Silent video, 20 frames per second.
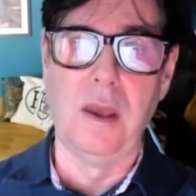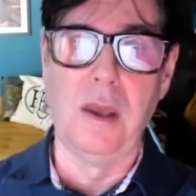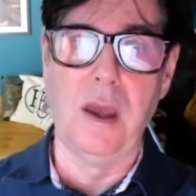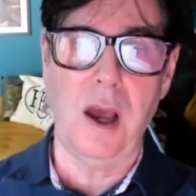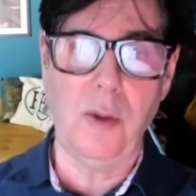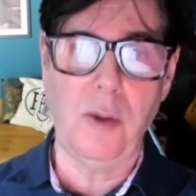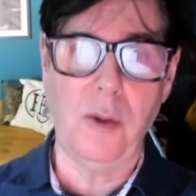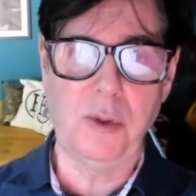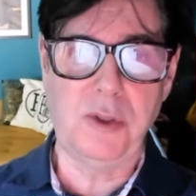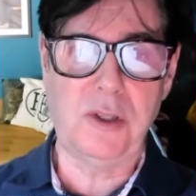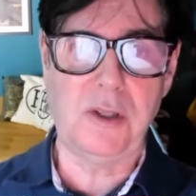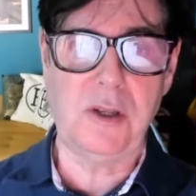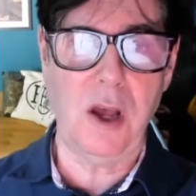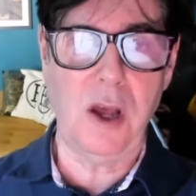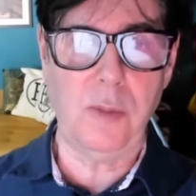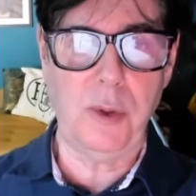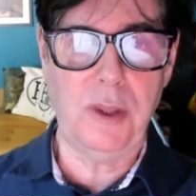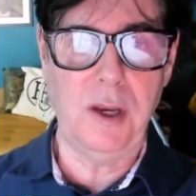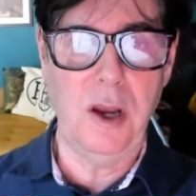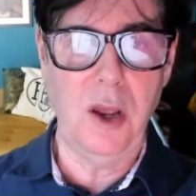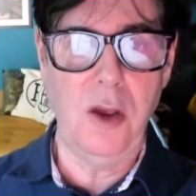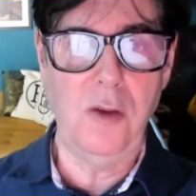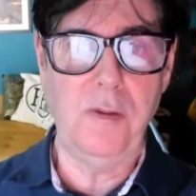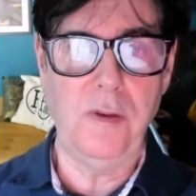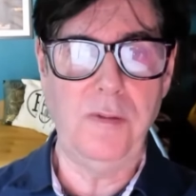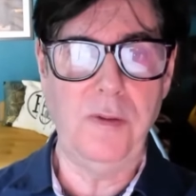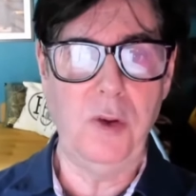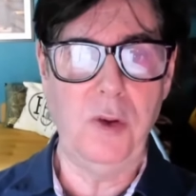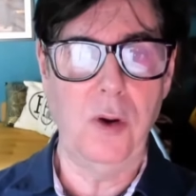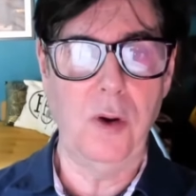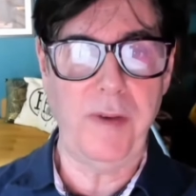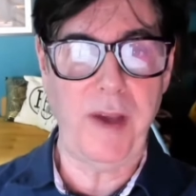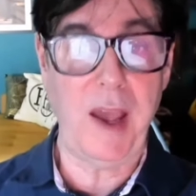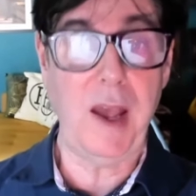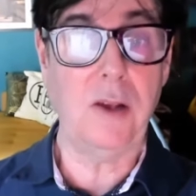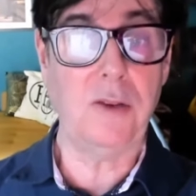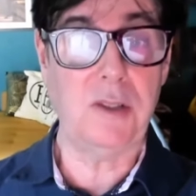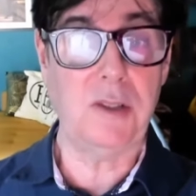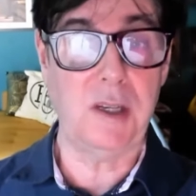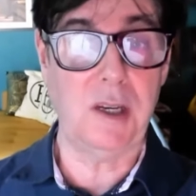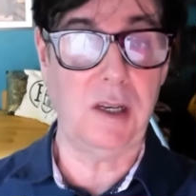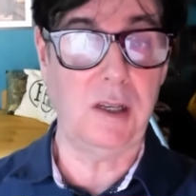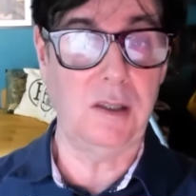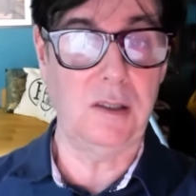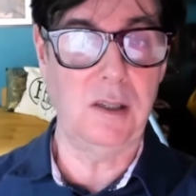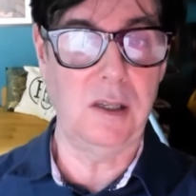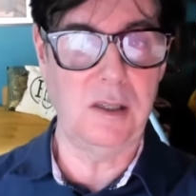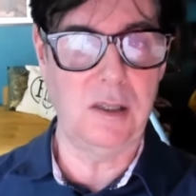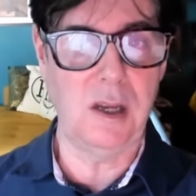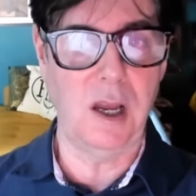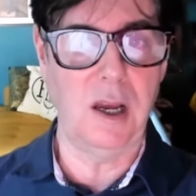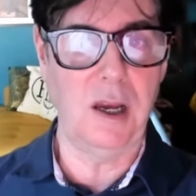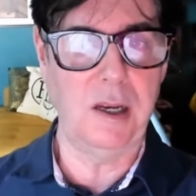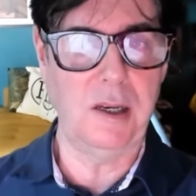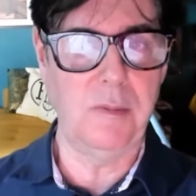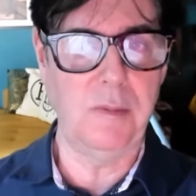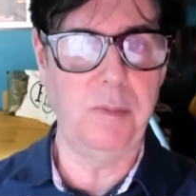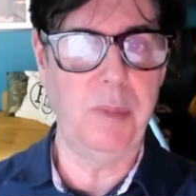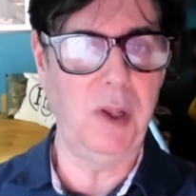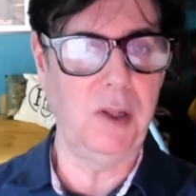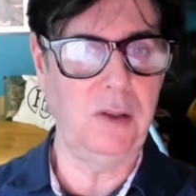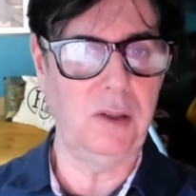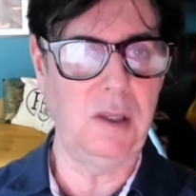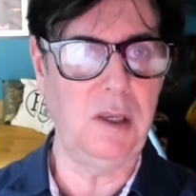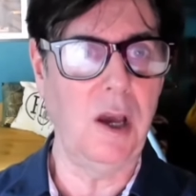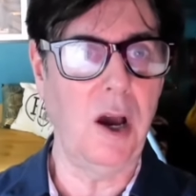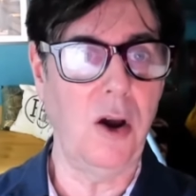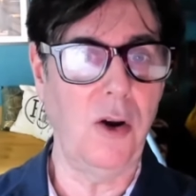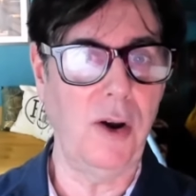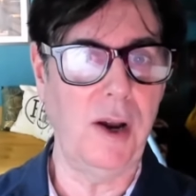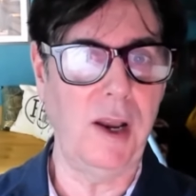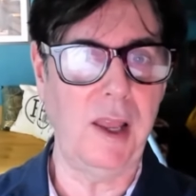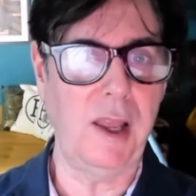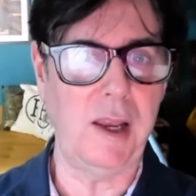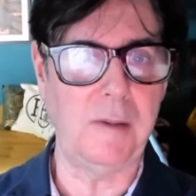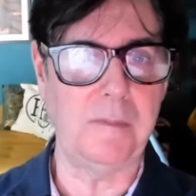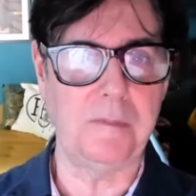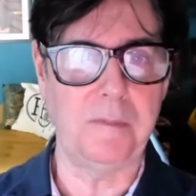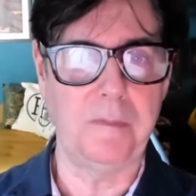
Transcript: I will start with an overview of how S E T L designed and built the R L N.